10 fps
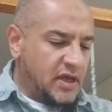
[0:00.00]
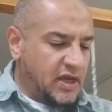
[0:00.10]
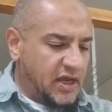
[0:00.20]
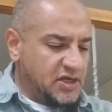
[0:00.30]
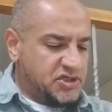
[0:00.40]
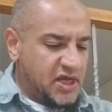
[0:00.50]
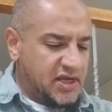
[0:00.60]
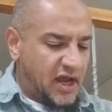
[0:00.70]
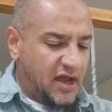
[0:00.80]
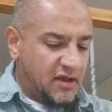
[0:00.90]
In
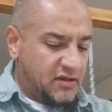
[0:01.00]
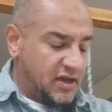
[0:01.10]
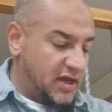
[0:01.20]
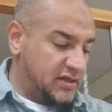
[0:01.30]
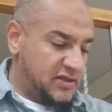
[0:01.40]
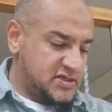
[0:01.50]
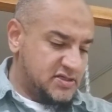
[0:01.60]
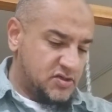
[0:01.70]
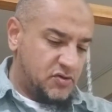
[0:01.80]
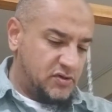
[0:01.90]
Sharia, and this
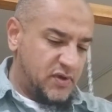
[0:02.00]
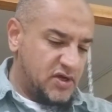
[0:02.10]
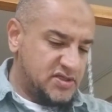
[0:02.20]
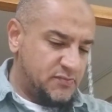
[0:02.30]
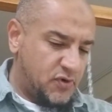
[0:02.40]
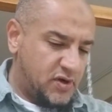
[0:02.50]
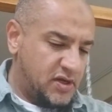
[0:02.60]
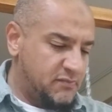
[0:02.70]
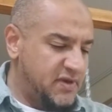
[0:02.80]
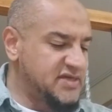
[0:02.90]
is good because the
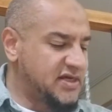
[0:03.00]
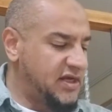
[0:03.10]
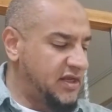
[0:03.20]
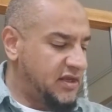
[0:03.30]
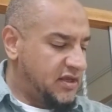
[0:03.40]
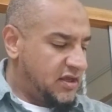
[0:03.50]
book basically